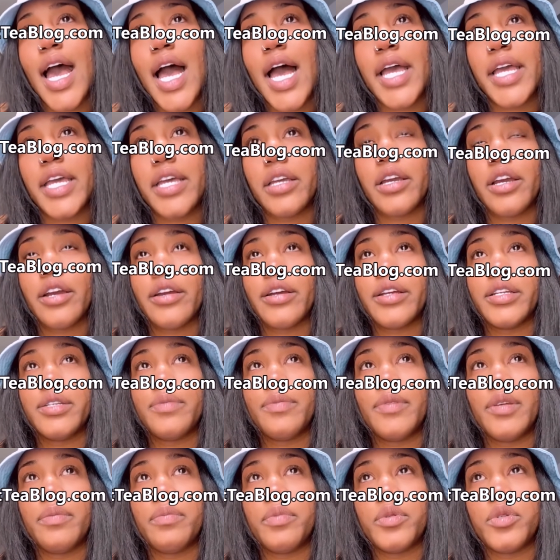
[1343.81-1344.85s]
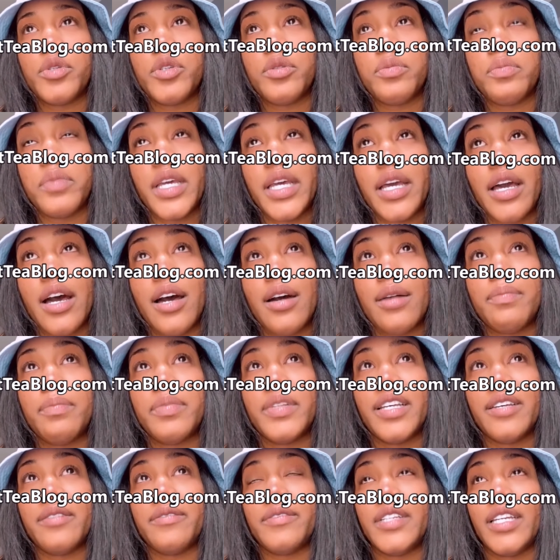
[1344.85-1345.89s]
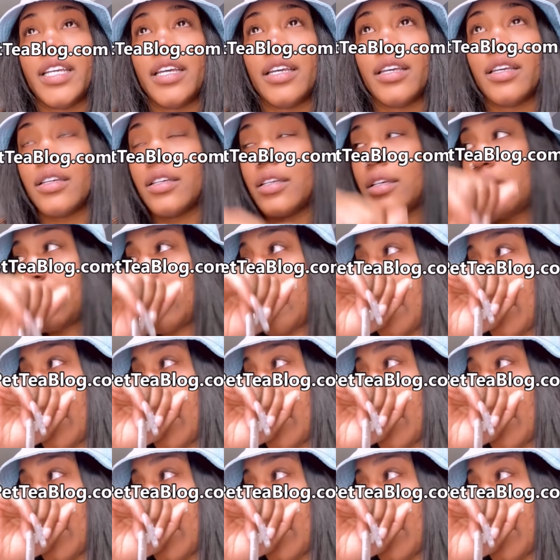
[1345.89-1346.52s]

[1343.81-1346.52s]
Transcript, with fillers: I encourage people to be uplifting.